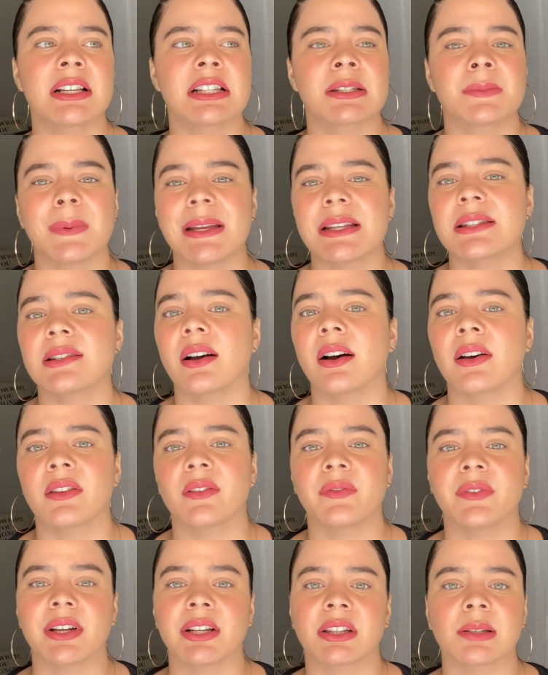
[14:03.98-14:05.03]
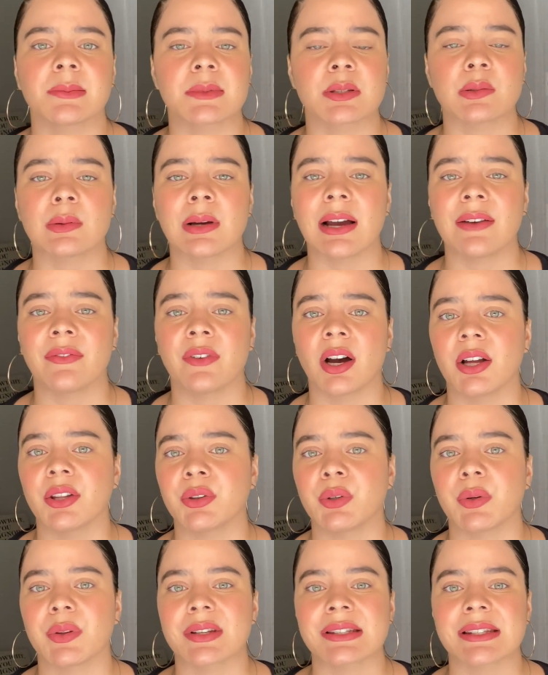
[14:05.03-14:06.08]
speak to other victims who have gone
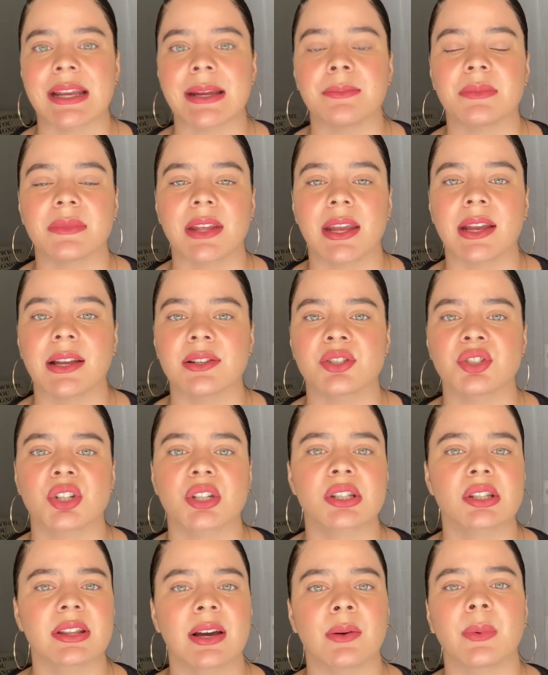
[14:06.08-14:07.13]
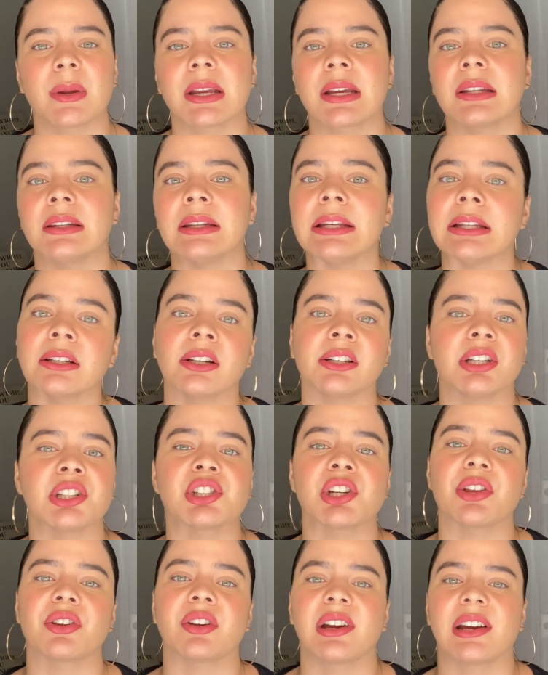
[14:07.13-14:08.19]
through the same things, just so that we can lean on each
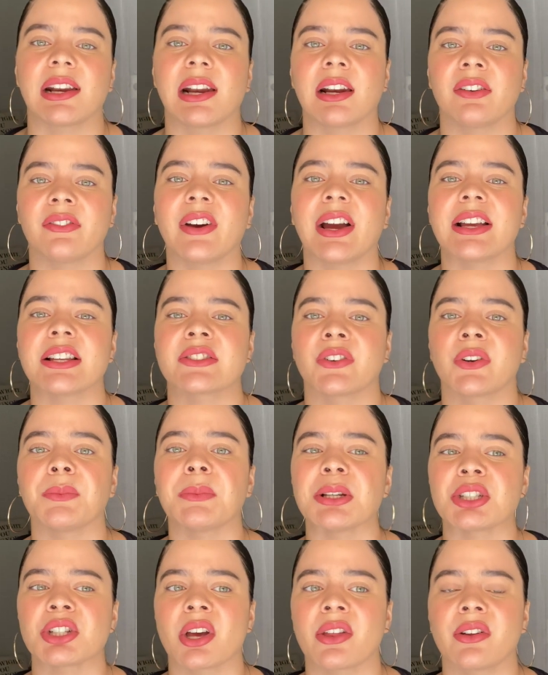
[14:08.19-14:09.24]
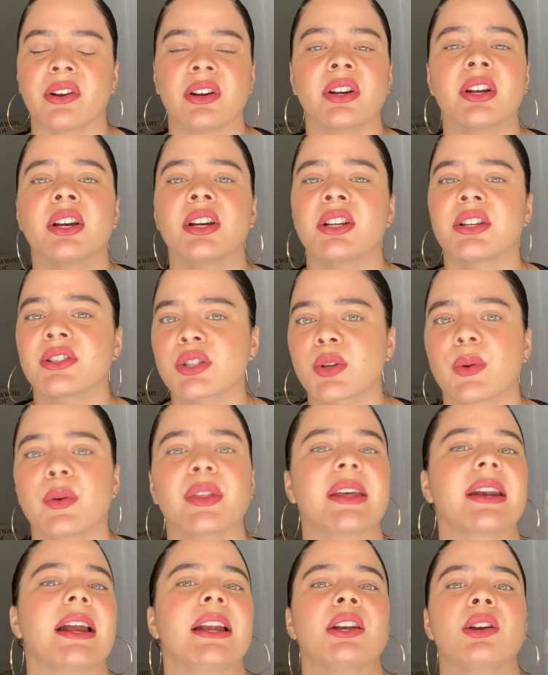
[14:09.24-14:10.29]
other, get advice from each other, so
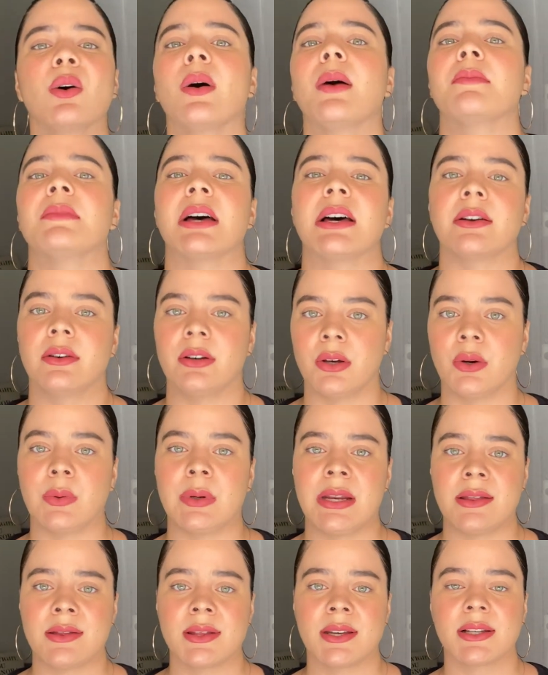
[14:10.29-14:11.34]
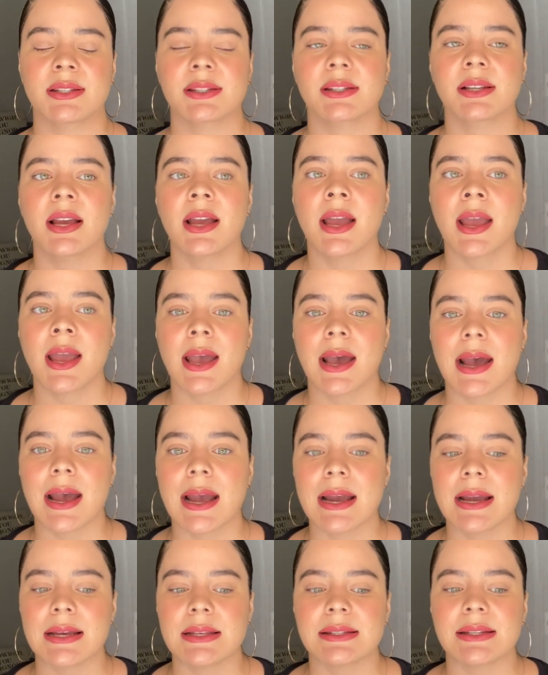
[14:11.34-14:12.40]
that I know I'm not alone in this.
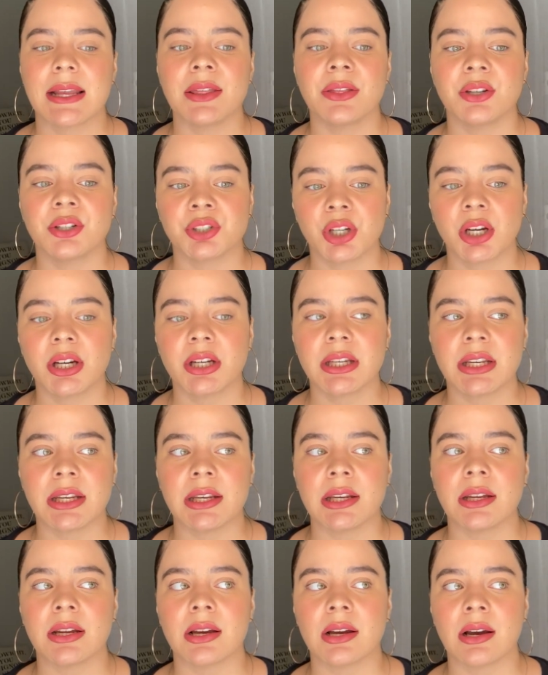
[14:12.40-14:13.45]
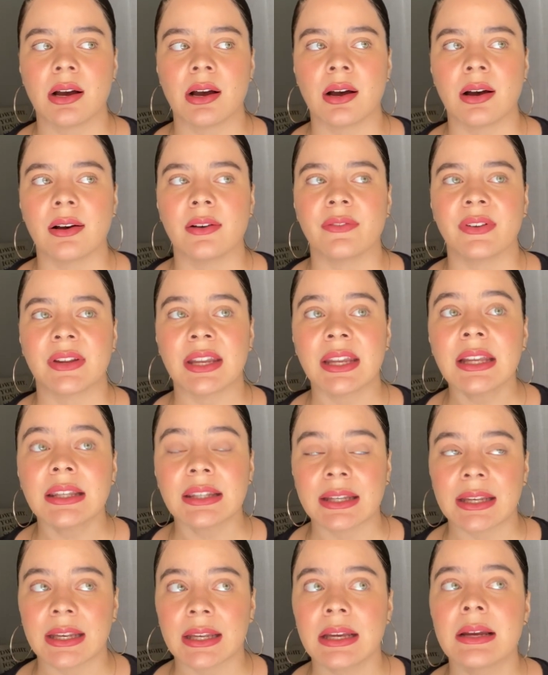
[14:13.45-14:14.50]
And in the journey of
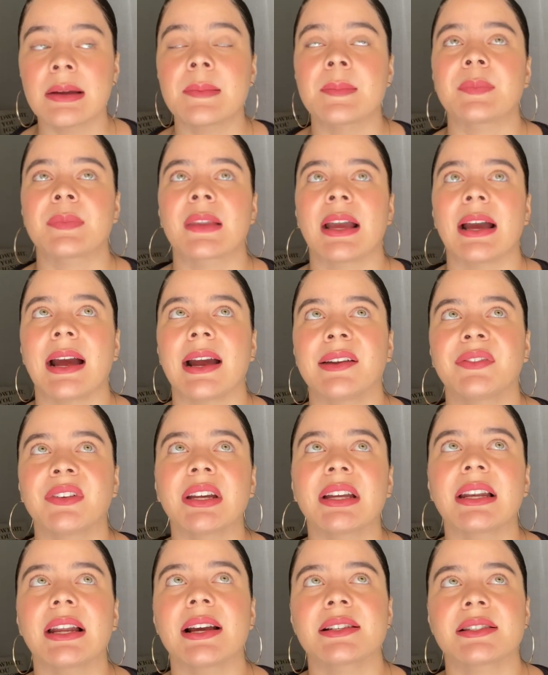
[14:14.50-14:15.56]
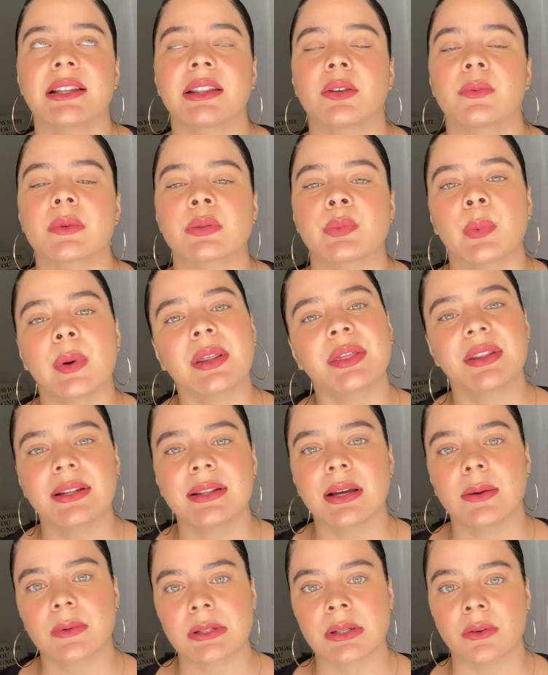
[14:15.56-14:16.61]
healing, I realized that there was one thing
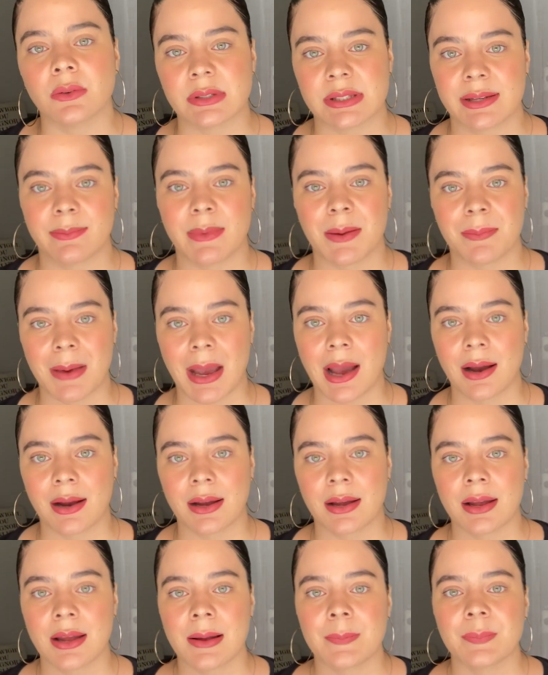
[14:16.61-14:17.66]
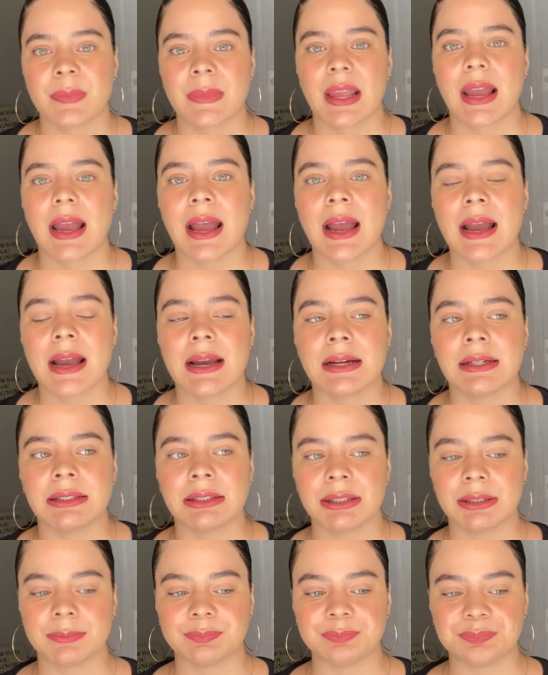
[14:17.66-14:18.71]
that was holding me back.
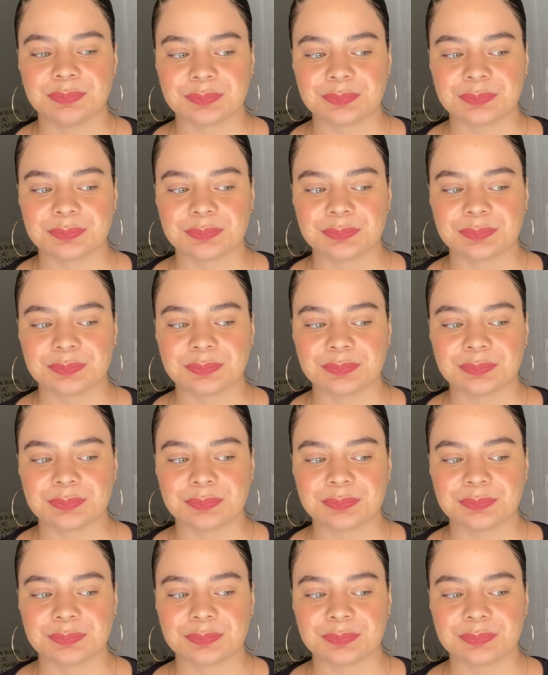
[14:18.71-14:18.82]
And